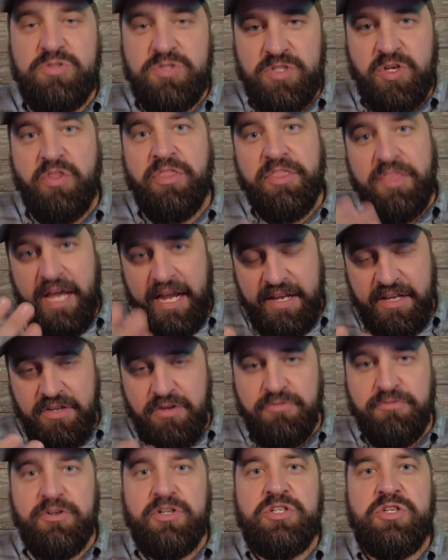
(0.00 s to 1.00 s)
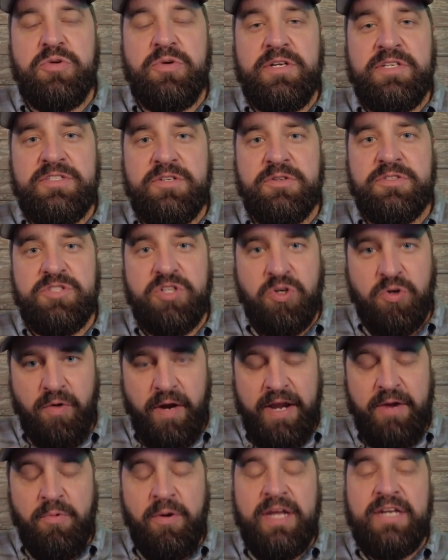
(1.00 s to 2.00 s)
So thank you for doing so. It's a
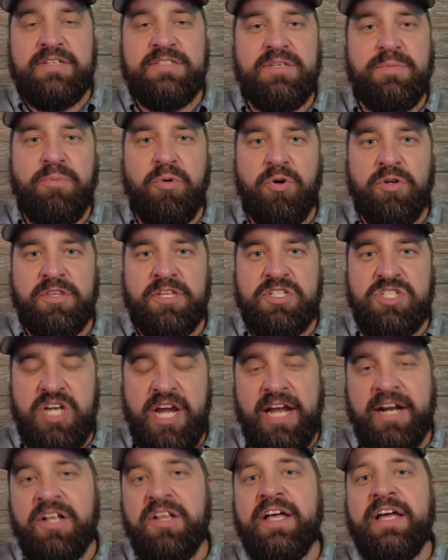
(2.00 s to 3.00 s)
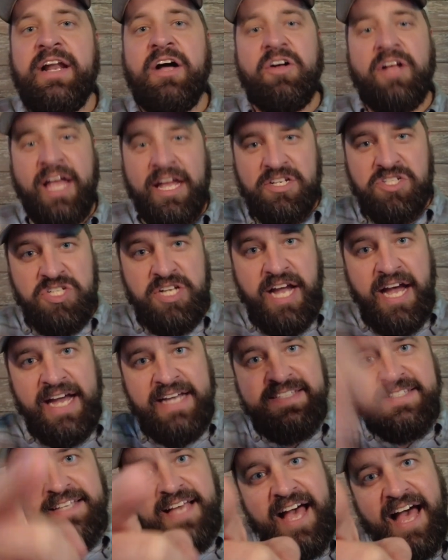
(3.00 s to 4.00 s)
great way to support the channel, and I'll catch you
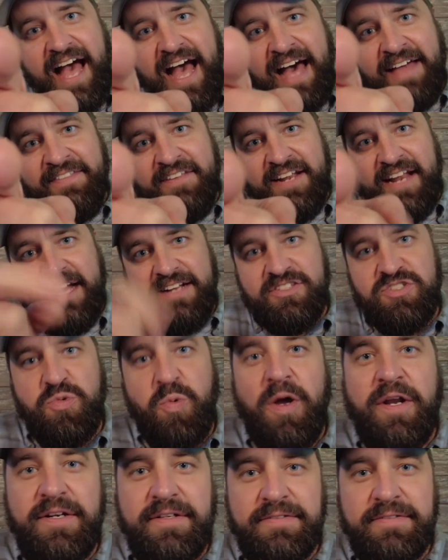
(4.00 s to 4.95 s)
guys on the next one.